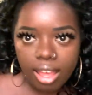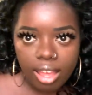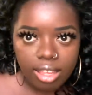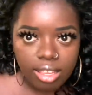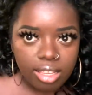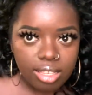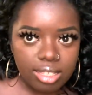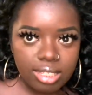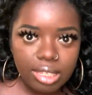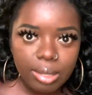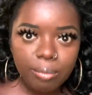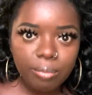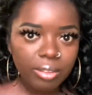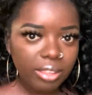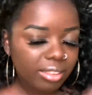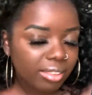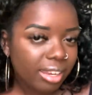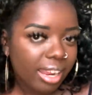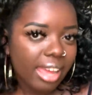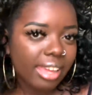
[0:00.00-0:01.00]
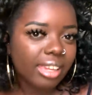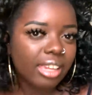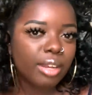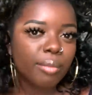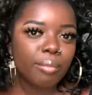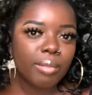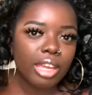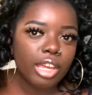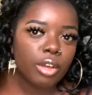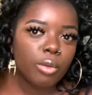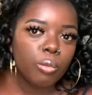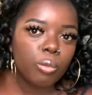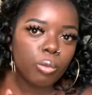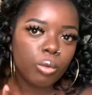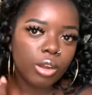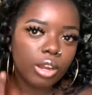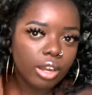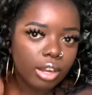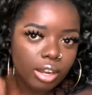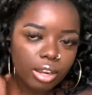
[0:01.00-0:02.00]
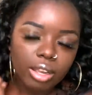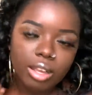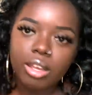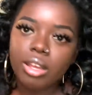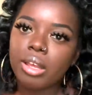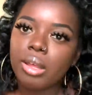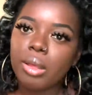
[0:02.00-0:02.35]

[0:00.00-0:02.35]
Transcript: It's something that I can make work,